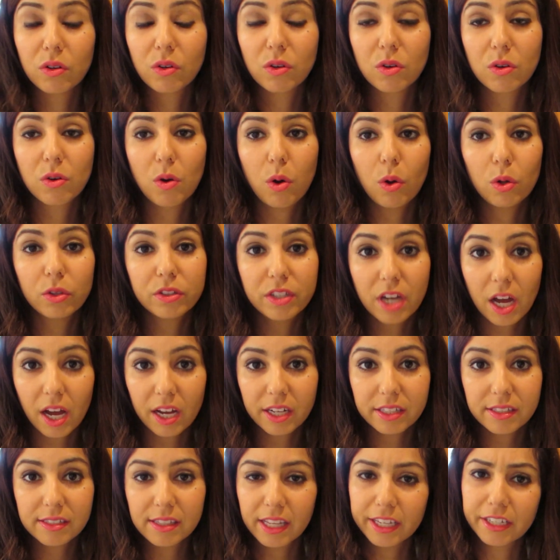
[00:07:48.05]
cold
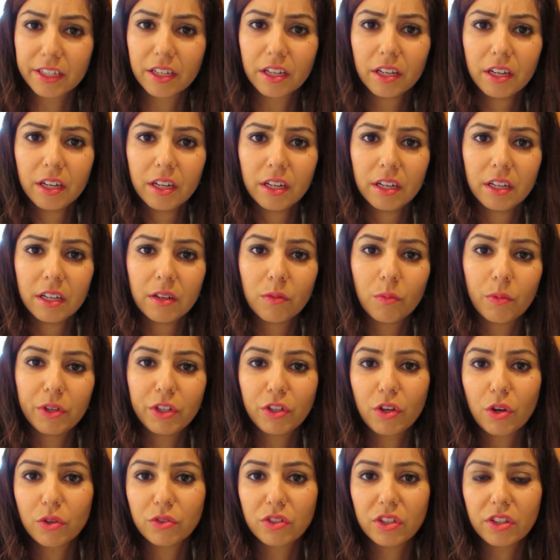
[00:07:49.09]
cuts, like when
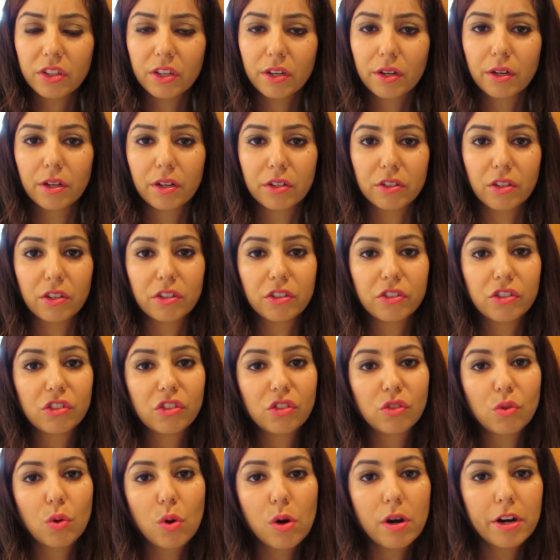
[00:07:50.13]
you go to the
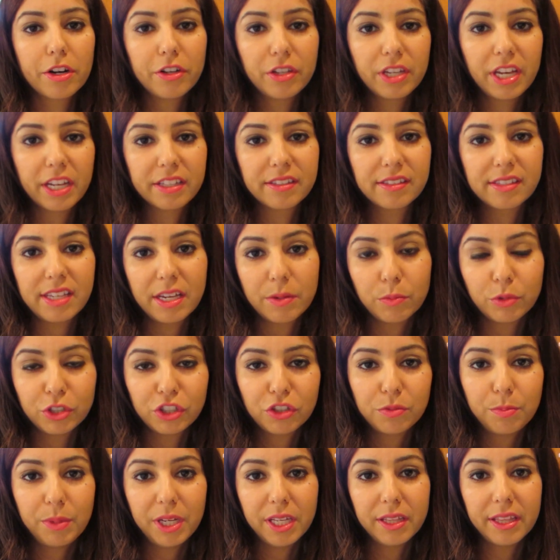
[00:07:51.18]
store and you get
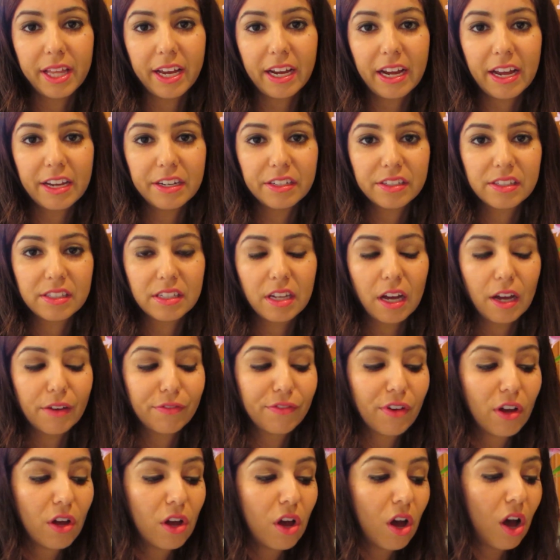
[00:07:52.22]
sandwich meat, that kind of
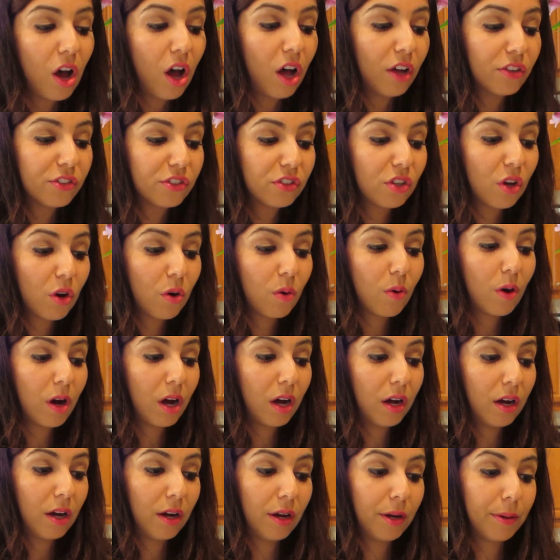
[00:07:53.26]
stuff. Also,
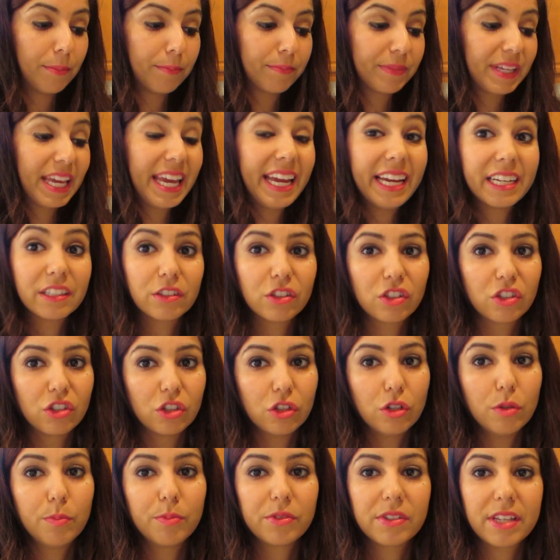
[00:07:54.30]
canned
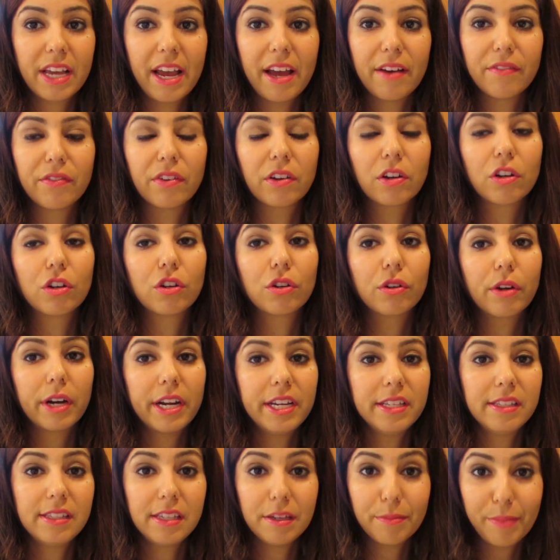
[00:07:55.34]
soups have
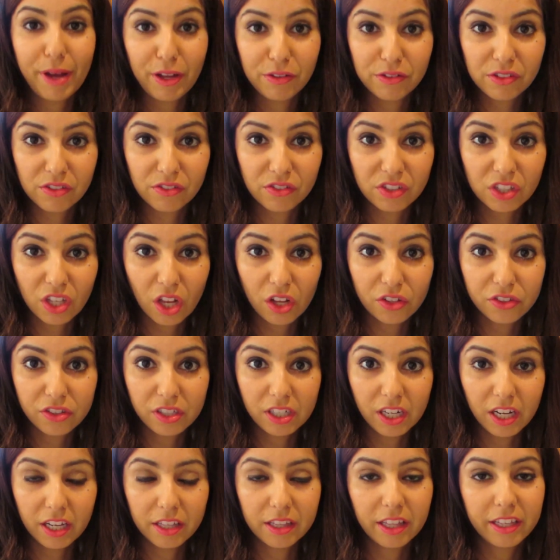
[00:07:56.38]
crazy amounts of salt
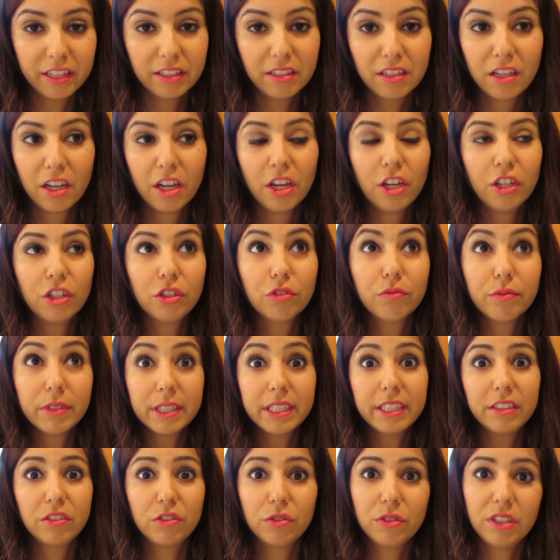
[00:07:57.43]
in it that you
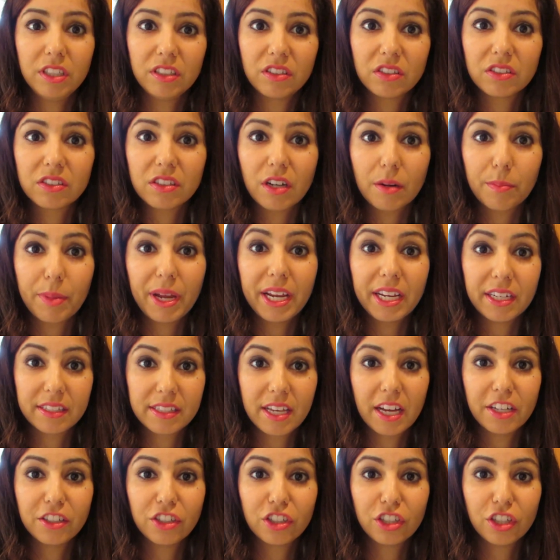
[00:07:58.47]
really do need to start paying
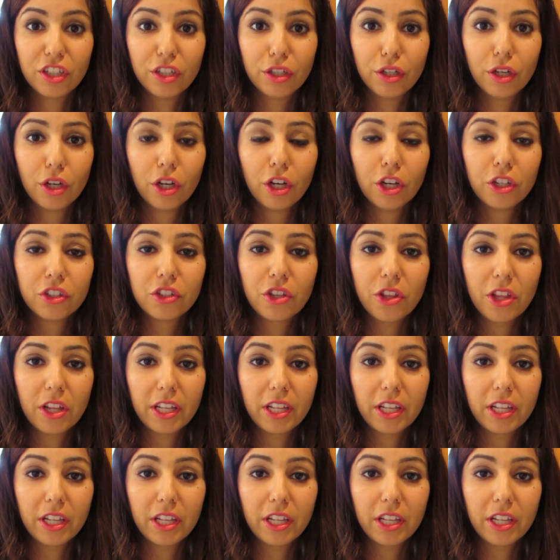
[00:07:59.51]
attention to the